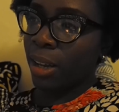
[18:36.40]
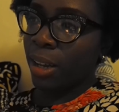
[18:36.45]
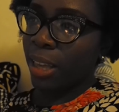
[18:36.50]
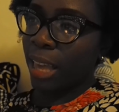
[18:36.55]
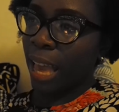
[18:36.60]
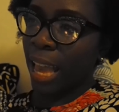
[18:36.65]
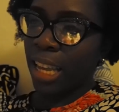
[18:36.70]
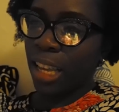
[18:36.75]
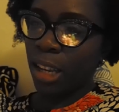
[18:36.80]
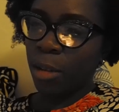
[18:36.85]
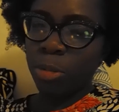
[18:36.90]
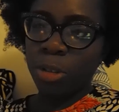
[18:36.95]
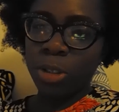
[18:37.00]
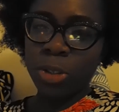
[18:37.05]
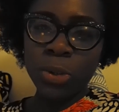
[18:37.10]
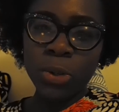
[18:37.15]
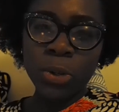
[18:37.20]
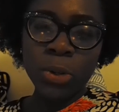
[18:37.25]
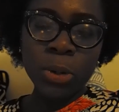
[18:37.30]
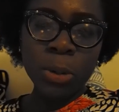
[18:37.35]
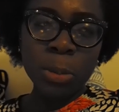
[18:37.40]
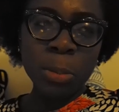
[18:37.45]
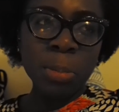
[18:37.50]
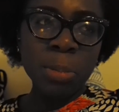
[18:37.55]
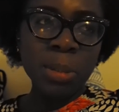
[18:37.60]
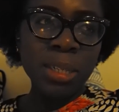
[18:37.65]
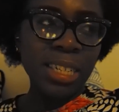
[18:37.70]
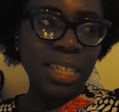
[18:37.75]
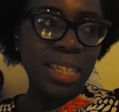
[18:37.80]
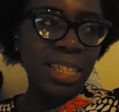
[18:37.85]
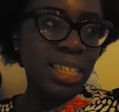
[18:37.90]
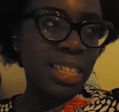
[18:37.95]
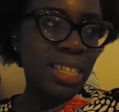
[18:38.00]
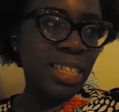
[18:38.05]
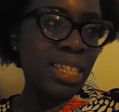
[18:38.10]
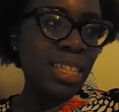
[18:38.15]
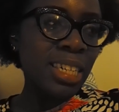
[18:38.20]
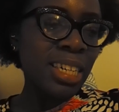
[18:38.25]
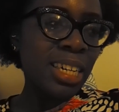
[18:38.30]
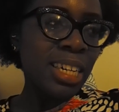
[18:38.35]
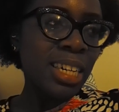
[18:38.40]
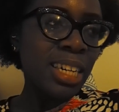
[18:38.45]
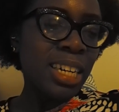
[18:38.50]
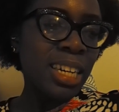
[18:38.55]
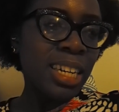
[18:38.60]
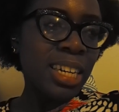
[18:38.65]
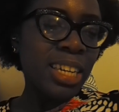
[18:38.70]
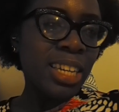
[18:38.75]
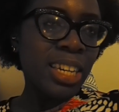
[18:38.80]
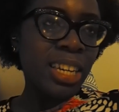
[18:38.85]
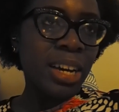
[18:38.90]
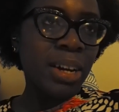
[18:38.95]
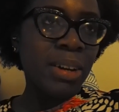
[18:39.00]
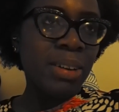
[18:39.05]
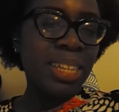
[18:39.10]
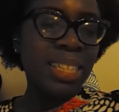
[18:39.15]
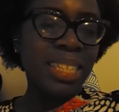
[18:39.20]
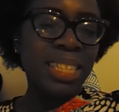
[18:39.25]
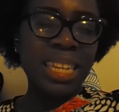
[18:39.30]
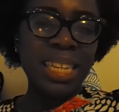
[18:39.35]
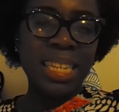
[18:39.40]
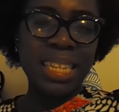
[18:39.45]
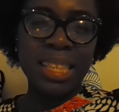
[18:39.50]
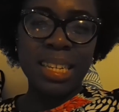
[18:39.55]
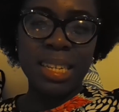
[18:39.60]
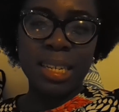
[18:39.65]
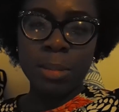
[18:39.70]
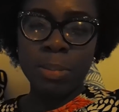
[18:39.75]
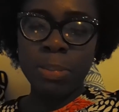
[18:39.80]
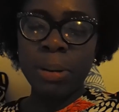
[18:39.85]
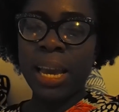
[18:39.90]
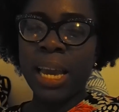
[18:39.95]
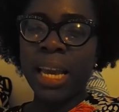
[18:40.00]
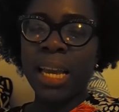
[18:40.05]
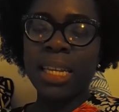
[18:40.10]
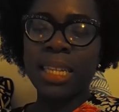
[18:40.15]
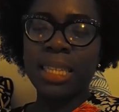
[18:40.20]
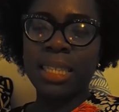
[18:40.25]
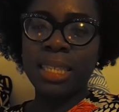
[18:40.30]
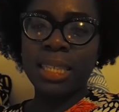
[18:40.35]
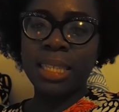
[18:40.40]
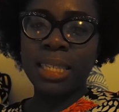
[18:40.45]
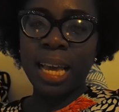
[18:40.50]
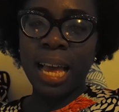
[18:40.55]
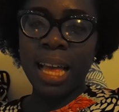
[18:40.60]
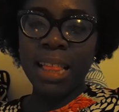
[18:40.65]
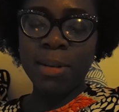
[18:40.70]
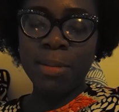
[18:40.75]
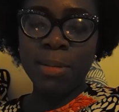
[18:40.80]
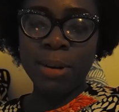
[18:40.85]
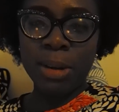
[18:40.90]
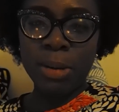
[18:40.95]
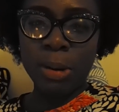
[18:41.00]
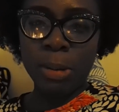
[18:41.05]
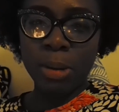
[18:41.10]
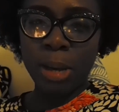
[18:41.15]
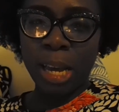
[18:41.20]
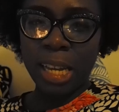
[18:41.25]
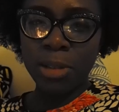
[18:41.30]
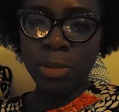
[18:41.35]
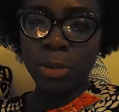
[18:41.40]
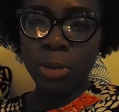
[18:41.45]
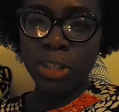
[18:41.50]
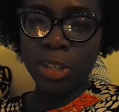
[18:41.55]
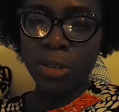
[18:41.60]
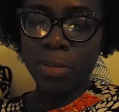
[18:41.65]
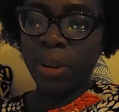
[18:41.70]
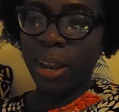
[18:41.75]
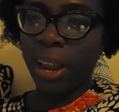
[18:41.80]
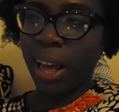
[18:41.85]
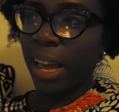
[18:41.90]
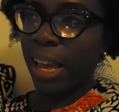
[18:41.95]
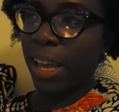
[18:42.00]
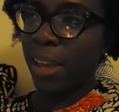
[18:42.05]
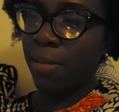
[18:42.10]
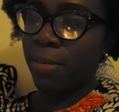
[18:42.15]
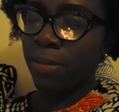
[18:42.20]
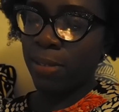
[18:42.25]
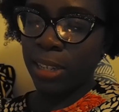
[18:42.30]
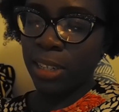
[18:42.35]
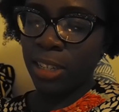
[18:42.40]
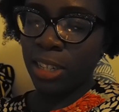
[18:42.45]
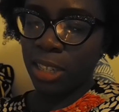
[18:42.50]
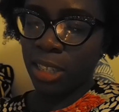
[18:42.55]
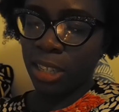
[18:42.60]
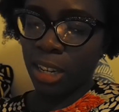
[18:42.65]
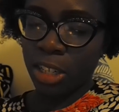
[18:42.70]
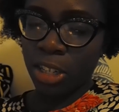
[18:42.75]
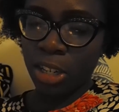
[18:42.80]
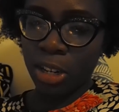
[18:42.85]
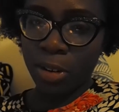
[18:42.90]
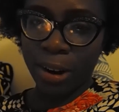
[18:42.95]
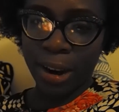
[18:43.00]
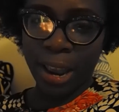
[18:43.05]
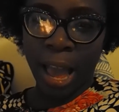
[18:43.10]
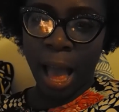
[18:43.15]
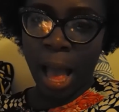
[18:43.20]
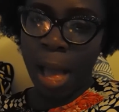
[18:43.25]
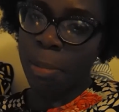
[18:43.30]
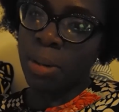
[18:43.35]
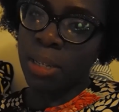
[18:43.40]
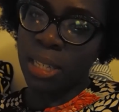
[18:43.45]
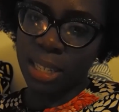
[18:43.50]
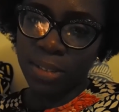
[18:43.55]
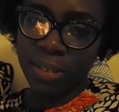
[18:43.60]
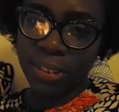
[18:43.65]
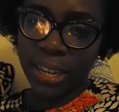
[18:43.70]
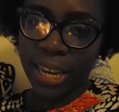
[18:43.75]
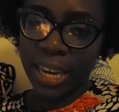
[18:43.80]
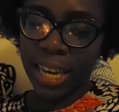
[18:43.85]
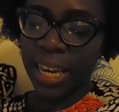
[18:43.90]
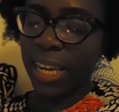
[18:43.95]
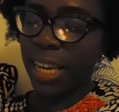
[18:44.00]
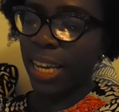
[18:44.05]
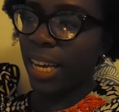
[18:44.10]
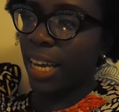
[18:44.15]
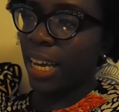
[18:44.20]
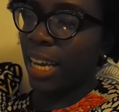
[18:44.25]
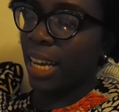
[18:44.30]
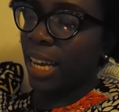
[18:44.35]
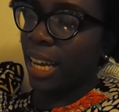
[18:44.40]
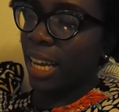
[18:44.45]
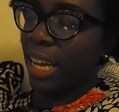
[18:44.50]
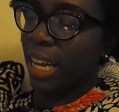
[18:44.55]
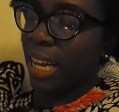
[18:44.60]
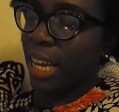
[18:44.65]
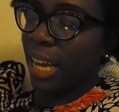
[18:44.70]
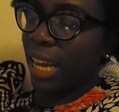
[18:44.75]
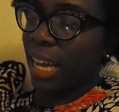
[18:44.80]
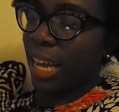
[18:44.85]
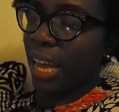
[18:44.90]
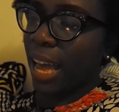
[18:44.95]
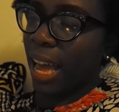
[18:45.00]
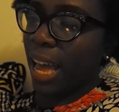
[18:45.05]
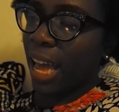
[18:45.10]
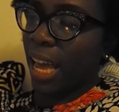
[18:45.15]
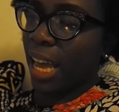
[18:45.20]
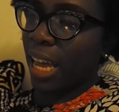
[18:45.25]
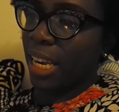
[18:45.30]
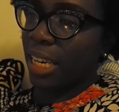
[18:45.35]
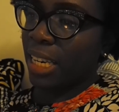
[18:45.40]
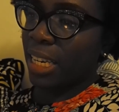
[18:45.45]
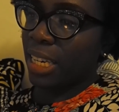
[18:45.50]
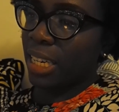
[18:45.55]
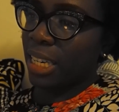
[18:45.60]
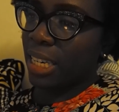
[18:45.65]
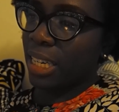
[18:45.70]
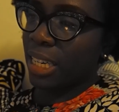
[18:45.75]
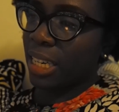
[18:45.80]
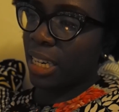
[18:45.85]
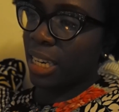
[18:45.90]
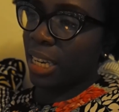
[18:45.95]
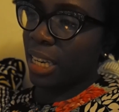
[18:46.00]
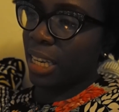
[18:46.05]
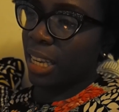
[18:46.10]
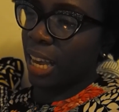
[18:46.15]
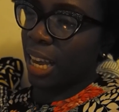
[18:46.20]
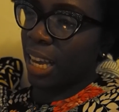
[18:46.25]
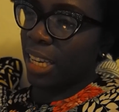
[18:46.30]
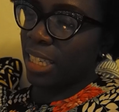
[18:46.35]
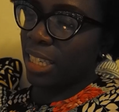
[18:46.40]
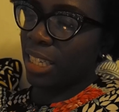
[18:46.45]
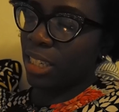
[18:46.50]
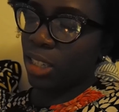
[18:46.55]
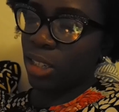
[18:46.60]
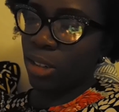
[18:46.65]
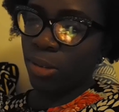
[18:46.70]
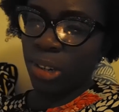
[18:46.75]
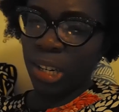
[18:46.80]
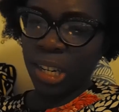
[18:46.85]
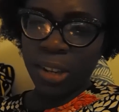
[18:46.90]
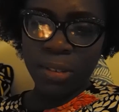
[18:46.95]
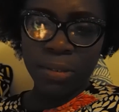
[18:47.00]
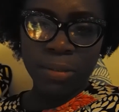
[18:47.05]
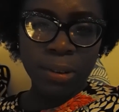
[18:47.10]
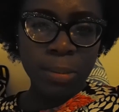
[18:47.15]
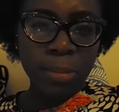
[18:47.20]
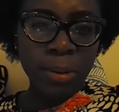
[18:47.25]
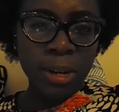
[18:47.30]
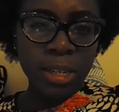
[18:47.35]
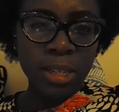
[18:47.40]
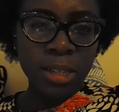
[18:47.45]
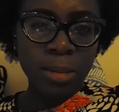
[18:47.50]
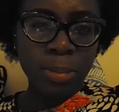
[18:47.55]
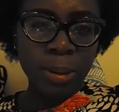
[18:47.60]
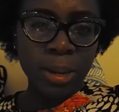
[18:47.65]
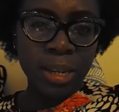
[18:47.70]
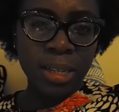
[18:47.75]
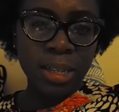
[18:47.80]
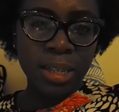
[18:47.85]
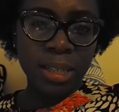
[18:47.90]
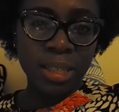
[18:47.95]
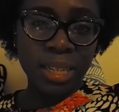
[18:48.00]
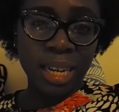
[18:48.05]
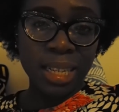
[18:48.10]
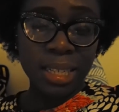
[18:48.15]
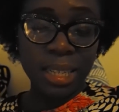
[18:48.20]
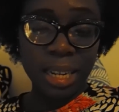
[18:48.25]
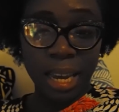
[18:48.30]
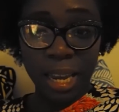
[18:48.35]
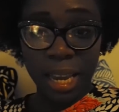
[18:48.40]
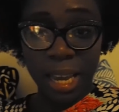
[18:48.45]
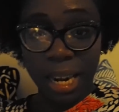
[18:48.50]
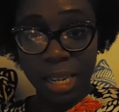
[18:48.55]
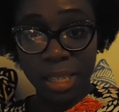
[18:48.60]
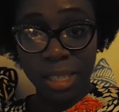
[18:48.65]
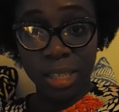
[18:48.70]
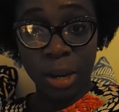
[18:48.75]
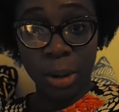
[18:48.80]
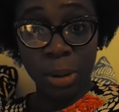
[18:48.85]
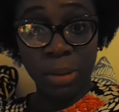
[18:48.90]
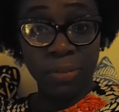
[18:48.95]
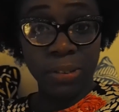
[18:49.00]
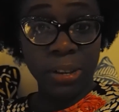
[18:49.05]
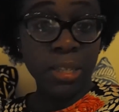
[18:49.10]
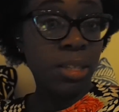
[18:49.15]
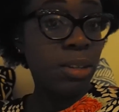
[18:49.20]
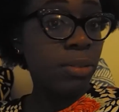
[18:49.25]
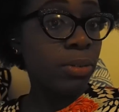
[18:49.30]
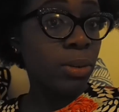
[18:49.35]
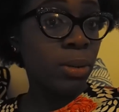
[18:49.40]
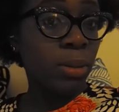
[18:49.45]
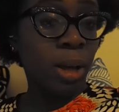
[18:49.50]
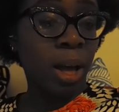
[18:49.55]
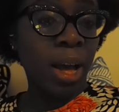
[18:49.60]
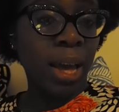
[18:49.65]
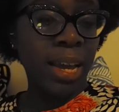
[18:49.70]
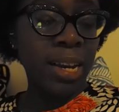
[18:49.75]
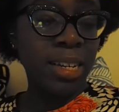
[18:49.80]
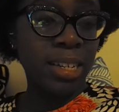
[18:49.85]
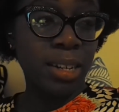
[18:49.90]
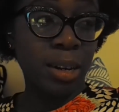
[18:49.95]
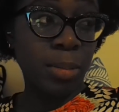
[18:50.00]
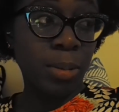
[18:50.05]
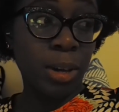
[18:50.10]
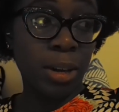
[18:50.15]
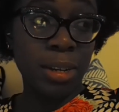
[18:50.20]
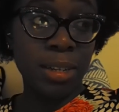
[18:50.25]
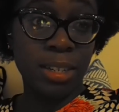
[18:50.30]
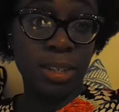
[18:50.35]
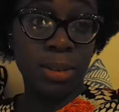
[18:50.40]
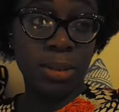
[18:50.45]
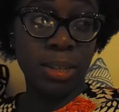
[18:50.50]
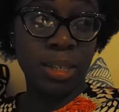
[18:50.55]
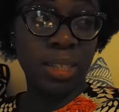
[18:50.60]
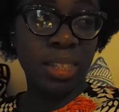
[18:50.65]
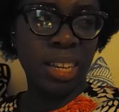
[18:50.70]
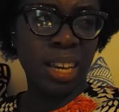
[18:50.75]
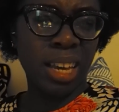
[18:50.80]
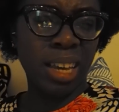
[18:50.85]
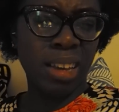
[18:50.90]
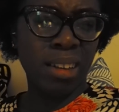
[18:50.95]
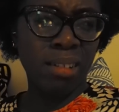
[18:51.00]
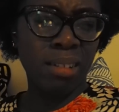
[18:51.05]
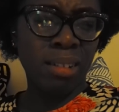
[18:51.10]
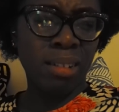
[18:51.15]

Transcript: getting absorbed and, you know, listening to the debates. And then when you get to watch them live, there's just such a great atmosphere. And yeah, it's just a really fun way to spend a Saturday. And it's the only festival that I ended up going to this year,